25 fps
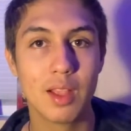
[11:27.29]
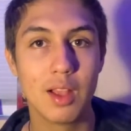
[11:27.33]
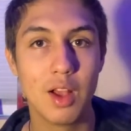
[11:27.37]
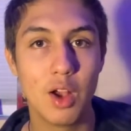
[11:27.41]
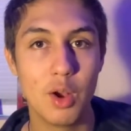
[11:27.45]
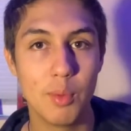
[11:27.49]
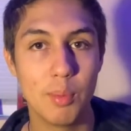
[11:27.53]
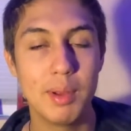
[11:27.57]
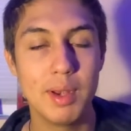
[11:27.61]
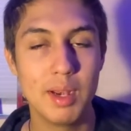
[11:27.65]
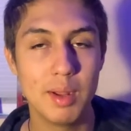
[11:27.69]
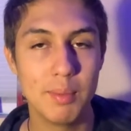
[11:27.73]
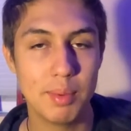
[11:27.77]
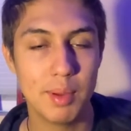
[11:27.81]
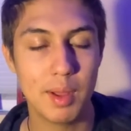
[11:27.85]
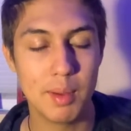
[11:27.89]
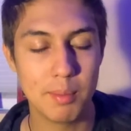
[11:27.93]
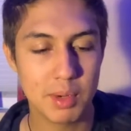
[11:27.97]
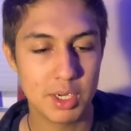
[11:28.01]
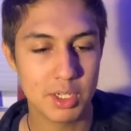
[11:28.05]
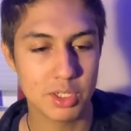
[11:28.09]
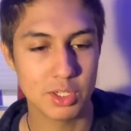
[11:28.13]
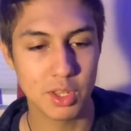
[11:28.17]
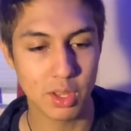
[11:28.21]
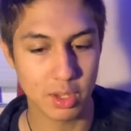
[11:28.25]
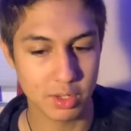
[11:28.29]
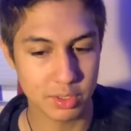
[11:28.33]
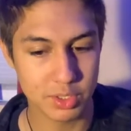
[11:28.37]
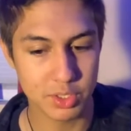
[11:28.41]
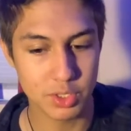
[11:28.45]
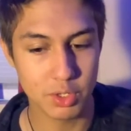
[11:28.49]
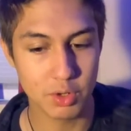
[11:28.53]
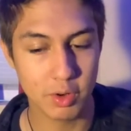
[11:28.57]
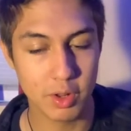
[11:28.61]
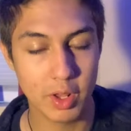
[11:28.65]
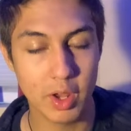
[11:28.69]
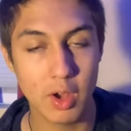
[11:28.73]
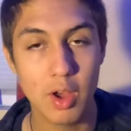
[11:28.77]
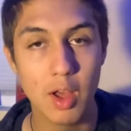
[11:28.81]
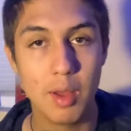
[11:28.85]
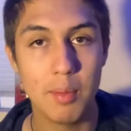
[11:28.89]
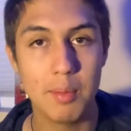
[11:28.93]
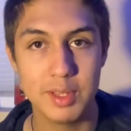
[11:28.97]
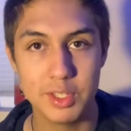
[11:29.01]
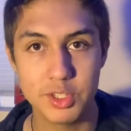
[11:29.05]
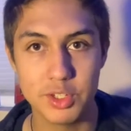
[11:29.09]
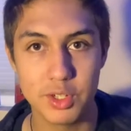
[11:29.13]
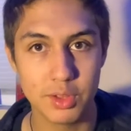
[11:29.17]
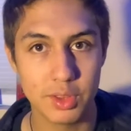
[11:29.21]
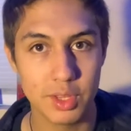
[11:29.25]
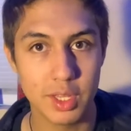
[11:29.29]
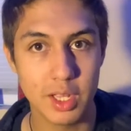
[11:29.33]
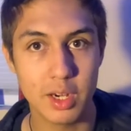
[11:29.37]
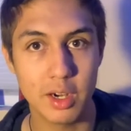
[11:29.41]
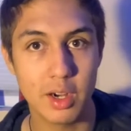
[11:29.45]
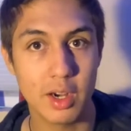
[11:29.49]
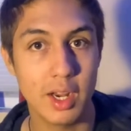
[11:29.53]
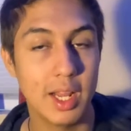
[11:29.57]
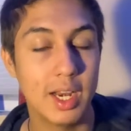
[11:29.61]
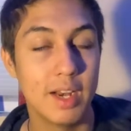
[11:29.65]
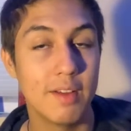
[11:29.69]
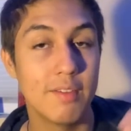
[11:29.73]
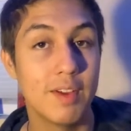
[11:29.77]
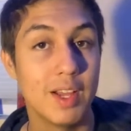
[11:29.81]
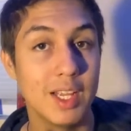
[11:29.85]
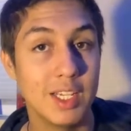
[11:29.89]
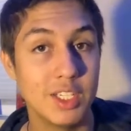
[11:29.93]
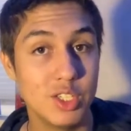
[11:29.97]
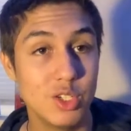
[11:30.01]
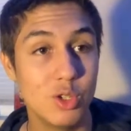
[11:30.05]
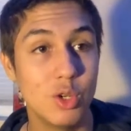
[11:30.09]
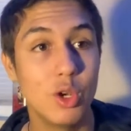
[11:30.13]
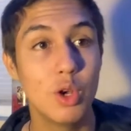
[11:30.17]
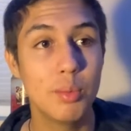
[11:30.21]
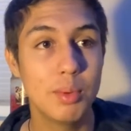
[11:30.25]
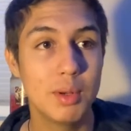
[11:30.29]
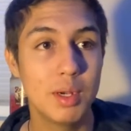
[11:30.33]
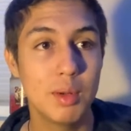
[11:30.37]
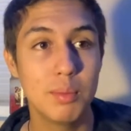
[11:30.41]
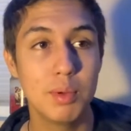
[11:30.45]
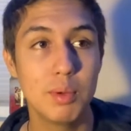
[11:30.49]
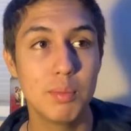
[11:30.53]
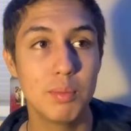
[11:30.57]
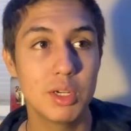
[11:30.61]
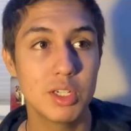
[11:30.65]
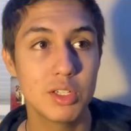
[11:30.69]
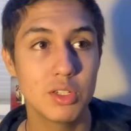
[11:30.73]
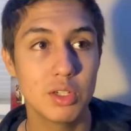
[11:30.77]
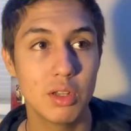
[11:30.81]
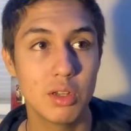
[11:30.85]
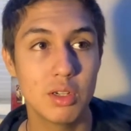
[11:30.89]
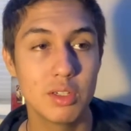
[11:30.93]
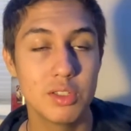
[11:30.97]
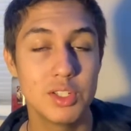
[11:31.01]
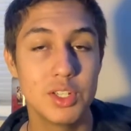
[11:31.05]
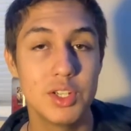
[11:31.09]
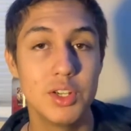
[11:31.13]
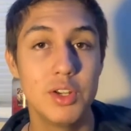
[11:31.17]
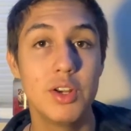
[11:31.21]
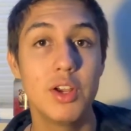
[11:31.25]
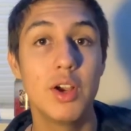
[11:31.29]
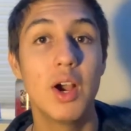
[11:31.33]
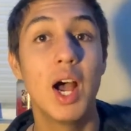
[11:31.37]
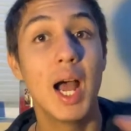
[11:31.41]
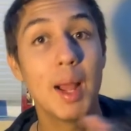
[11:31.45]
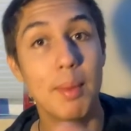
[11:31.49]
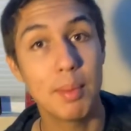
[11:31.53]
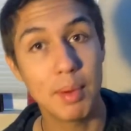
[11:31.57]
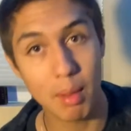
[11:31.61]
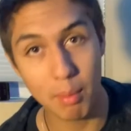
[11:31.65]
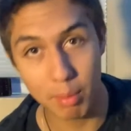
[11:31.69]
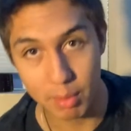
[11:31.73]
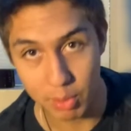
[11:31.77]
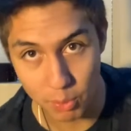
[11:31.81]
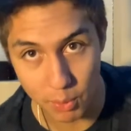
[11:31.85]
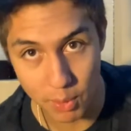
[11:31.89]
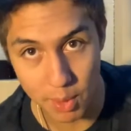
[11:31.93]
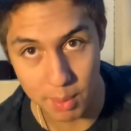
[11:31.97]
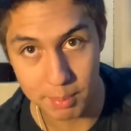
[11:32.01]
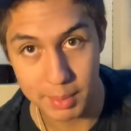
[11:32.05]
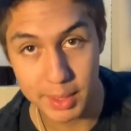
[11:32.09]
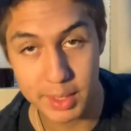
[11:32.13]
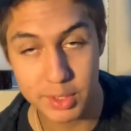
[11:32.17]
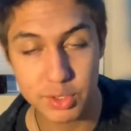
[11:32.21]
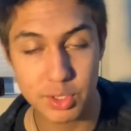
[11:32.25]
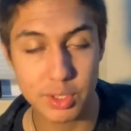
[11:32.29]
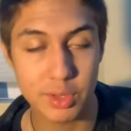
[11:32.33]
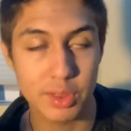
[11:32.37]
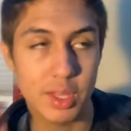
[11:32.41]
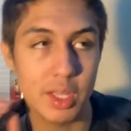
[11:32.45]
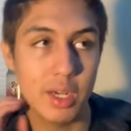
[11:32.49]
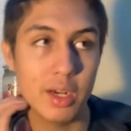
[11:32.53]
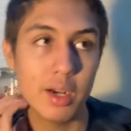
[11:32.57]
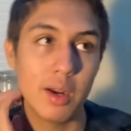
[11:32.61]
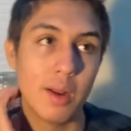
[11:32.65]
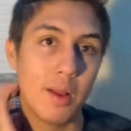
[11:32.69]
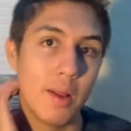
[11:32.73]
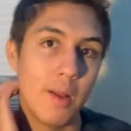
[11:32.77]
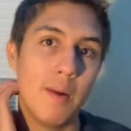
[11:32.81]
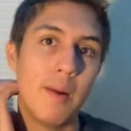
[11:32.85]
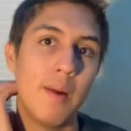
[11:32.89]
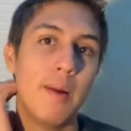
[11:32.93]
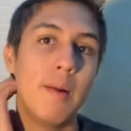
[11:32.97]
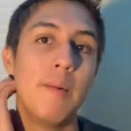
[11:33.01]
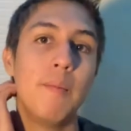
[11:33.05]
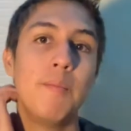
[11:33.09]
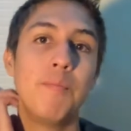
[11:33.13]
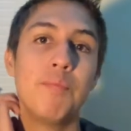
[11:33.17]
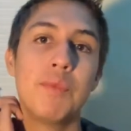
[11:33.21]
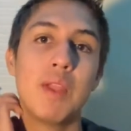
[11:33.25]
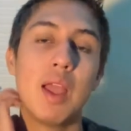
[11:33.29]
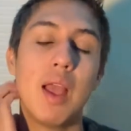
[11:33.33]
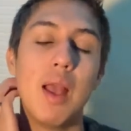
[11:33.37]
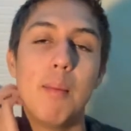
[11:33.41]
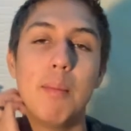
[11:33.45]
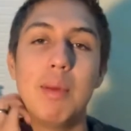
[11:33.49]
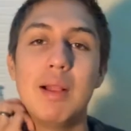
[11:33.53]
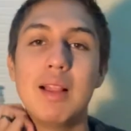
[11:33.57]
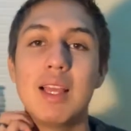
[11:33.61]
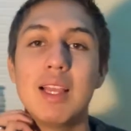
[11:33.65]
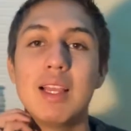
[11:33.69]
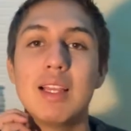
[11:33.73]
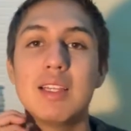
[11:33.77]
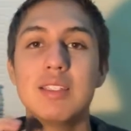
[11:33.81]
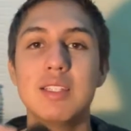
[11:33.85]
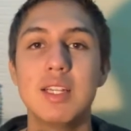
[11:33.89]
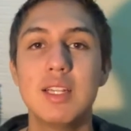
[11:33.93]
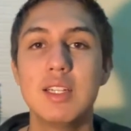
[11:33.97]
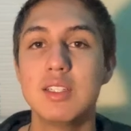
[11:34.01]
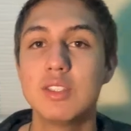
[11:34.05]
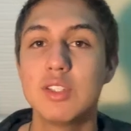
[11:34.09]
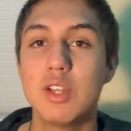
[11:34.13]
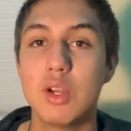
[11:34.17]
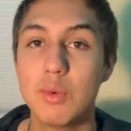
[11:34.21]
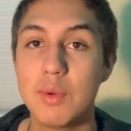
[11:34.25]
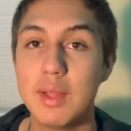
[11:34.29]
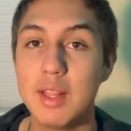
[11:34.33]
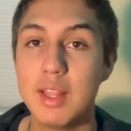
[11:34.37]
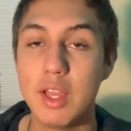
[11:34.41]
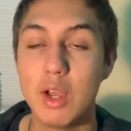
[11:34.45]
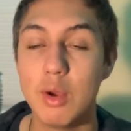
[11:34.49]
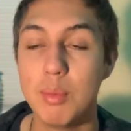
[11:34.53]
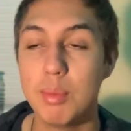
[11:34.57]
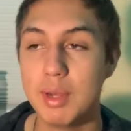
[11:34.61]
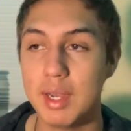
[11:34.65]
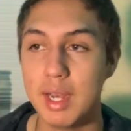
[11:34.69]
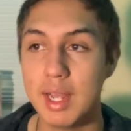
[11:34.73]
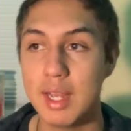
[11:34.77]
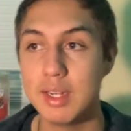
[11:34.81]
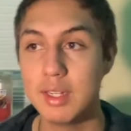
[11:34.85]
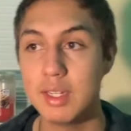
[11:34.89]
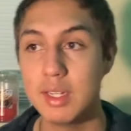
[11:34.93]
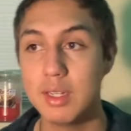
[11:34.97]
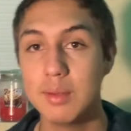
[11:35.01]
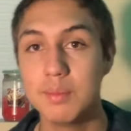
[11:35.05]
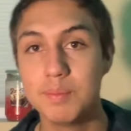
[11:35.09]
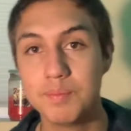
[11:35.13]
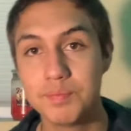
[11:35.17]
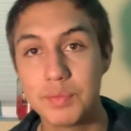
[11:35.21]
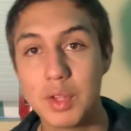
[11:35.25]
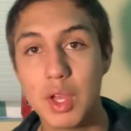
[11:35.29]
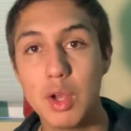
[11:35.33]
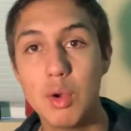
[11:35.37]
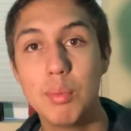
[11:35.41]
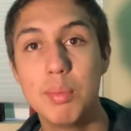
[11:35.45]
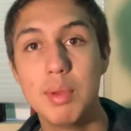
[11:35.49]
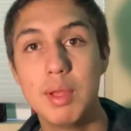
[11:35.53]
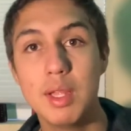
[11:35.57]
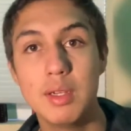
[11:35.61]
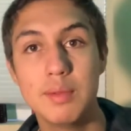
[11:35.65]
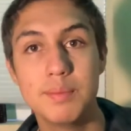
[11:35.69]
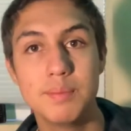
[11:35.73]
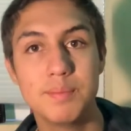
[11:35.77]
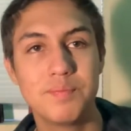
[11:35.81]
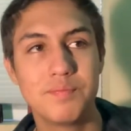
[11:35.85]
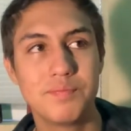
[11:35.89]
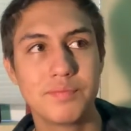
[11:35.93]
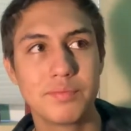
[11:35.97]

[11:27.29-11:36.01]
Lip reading: open up a martial arts studio, I'll major in theater. And if I do open up a martial arts studio, I probably won't major in theater. But like I said, it's all really open-ended, open,